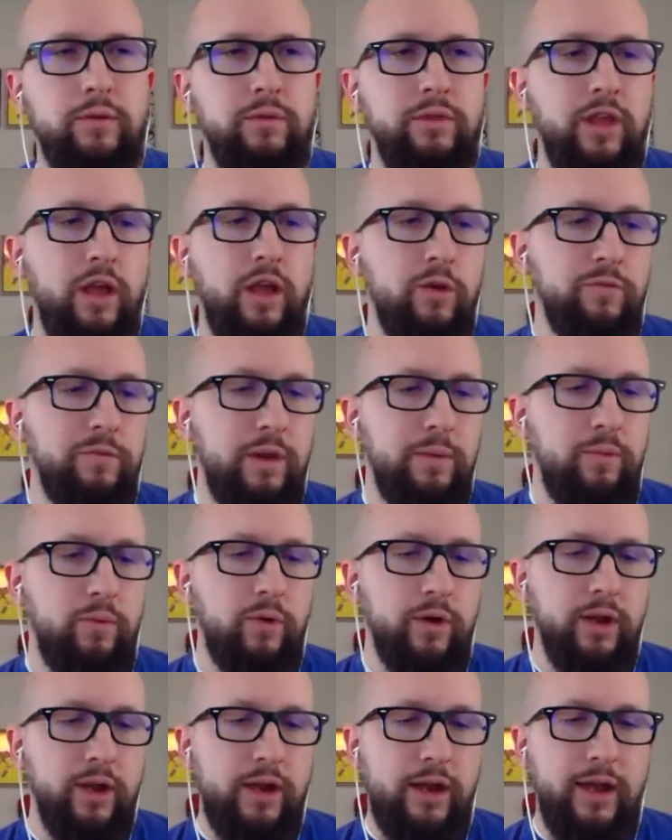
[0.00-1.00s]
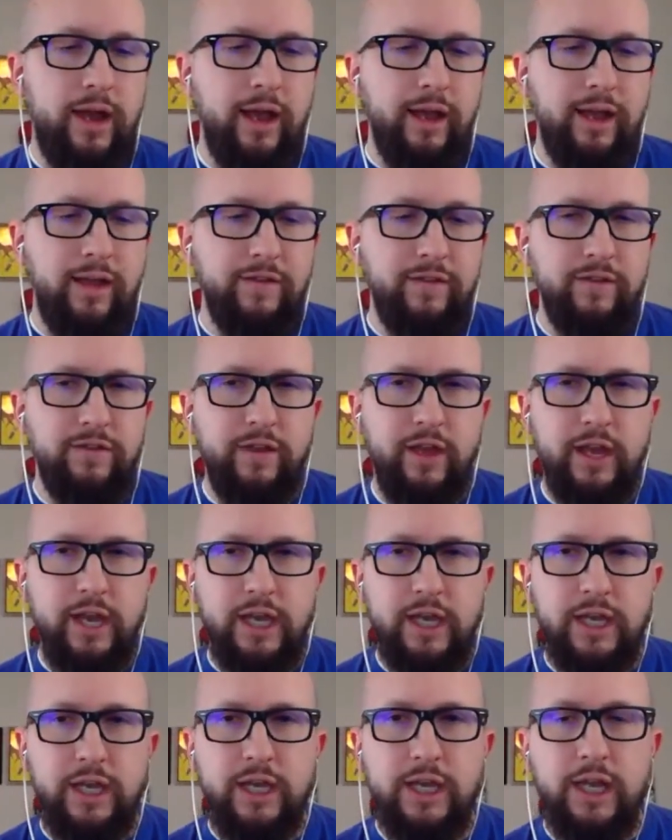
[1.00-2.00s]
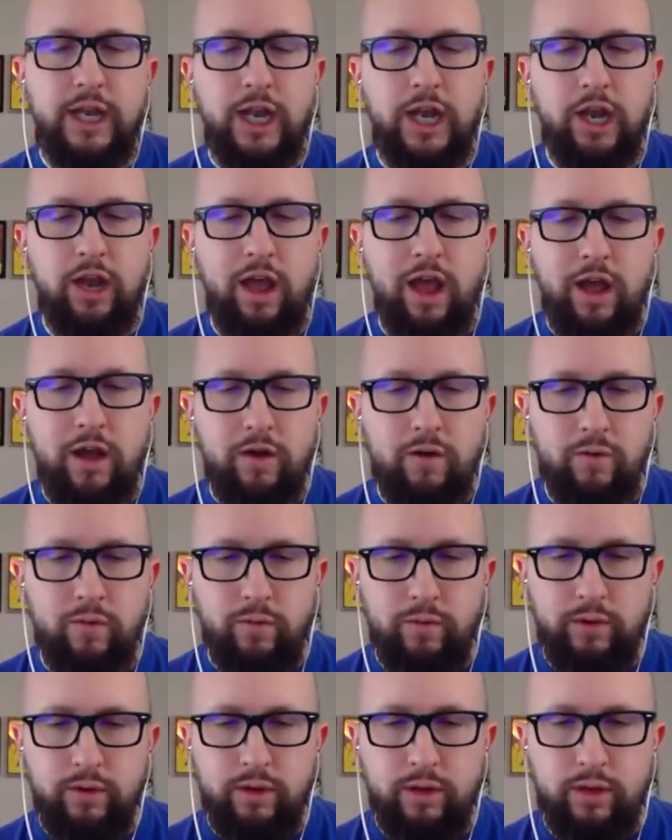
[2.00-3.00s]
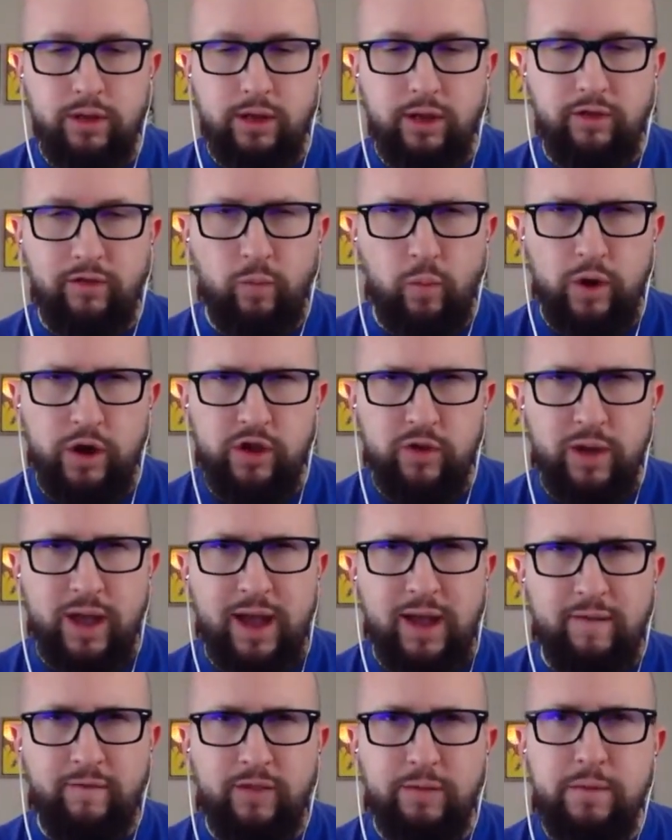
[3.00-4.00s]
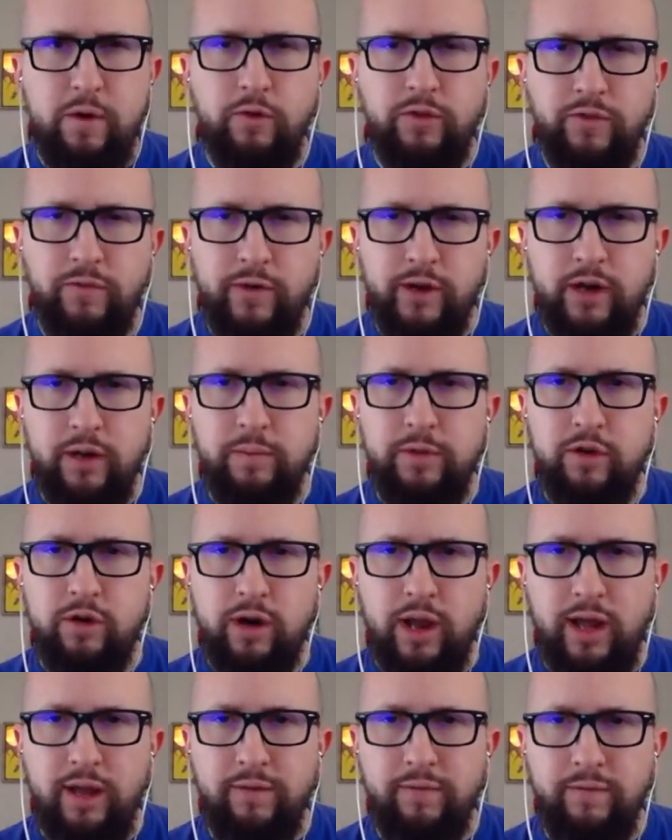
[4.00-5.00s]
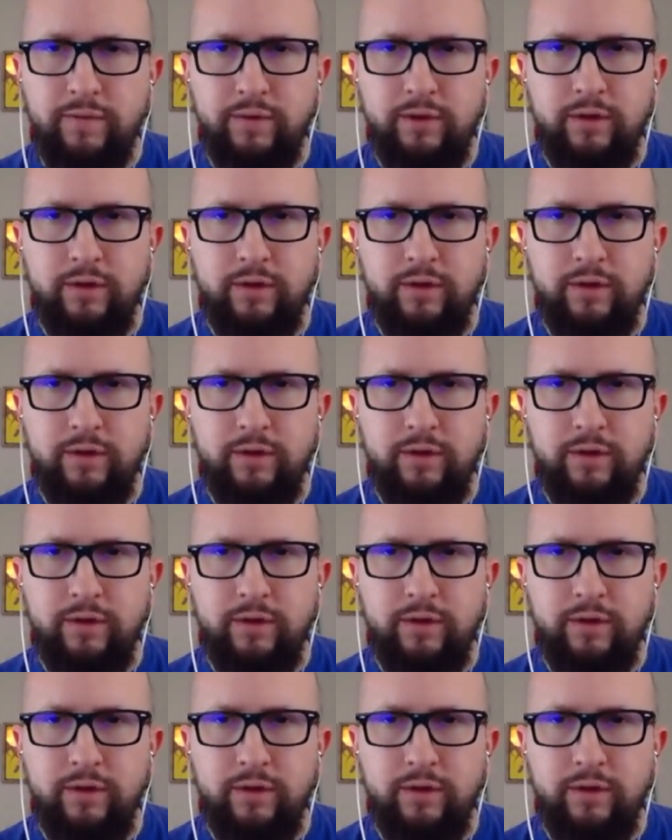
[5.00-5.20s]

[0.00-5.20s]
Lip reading: what the hell is my point? I guess it's like now is where you have the most freedom in your life.